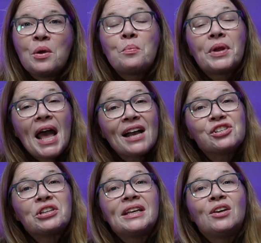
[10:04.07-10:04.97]
but
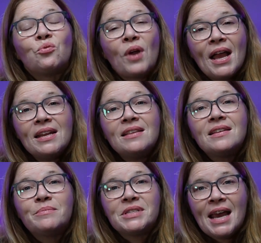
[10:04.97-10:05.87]
actually writing
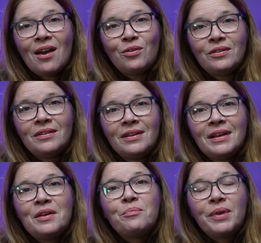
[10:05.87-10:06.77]
them down
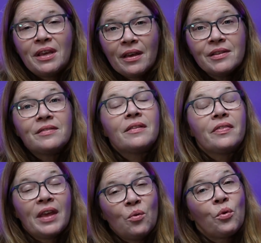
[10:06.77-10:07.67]
because
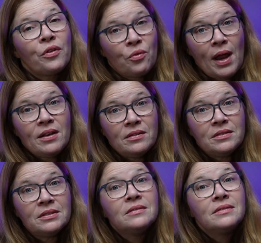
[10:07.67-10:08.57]
they were
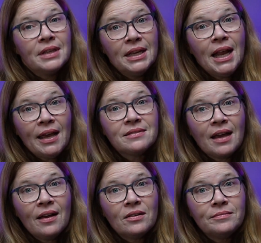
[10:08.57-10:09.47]
threatened in
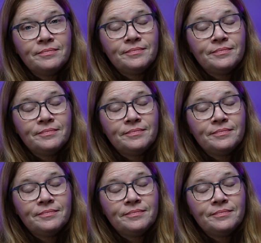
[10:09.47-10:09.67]
exile.